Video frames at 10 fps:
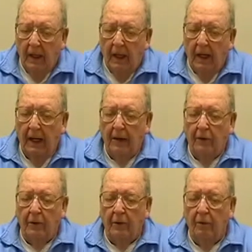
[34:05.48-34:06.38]
and
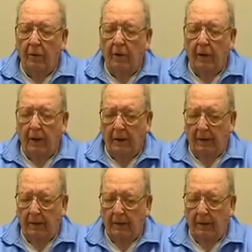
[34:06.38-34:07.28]
you can
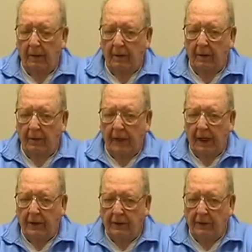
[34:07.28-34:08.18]
uh,
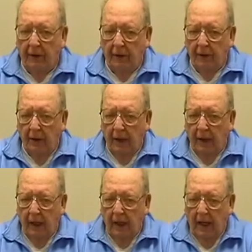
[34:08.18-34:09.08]
change
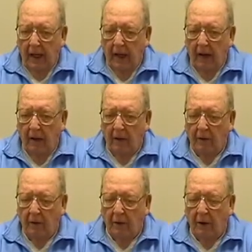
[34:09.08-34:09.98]
how
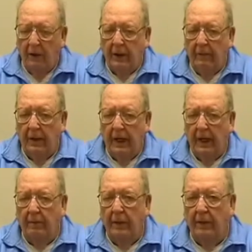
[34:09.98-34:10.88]
you want them to
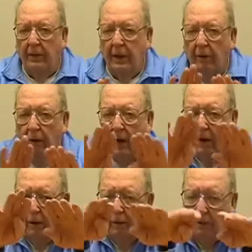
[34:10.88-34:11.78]
hit, because they go
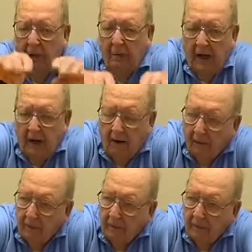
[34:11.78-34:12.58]
out over the bow.